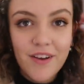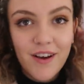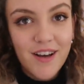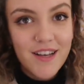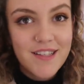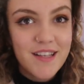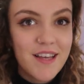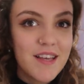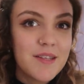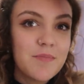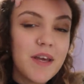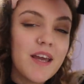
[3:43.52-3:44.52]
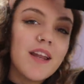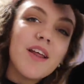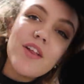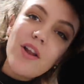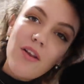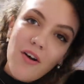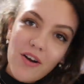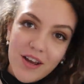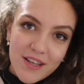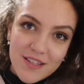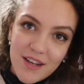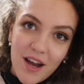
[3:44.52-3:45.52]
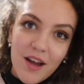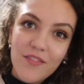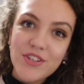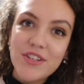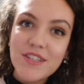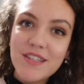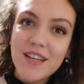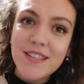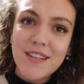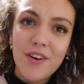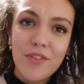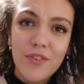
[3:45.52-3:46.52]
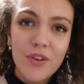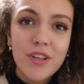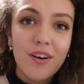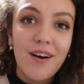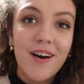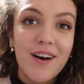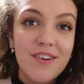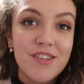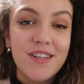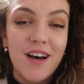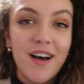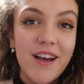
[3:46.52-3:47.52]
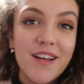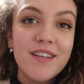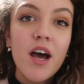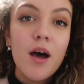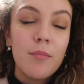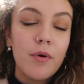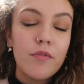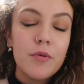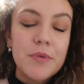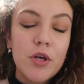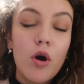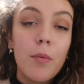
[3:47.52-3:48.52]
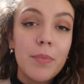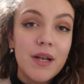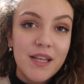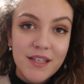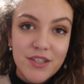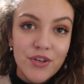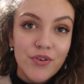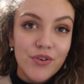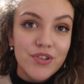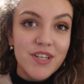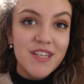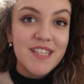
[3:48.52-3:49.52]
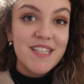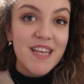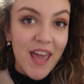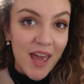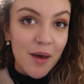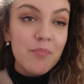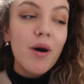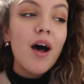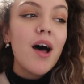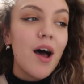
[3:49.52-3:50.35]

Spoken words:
guys, it has been the longest time. As you can see, it's now fully dark outside. My room is a complete and utter tip.